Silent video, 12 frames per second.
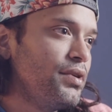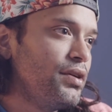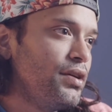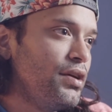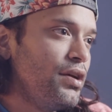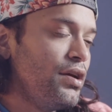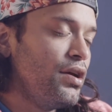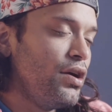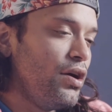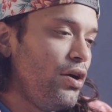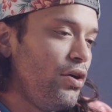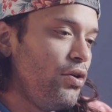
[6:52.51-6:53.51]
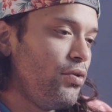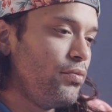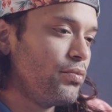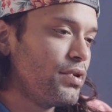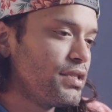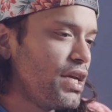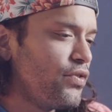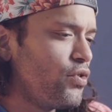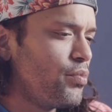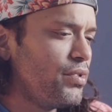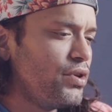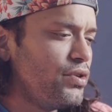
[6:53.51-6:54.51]
Because I
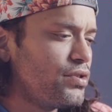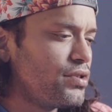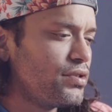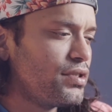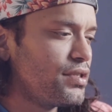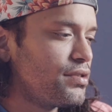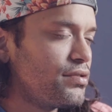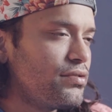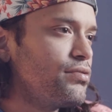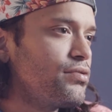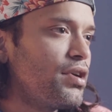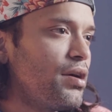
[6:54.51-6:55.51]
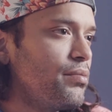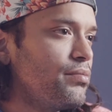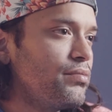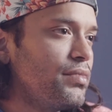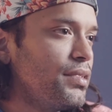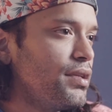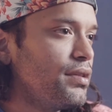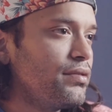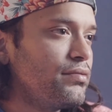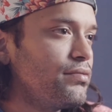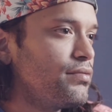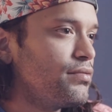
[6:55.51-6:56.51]
normally used to just drop and
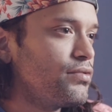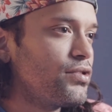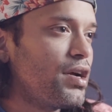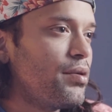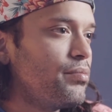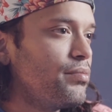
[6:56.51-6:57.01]
drop.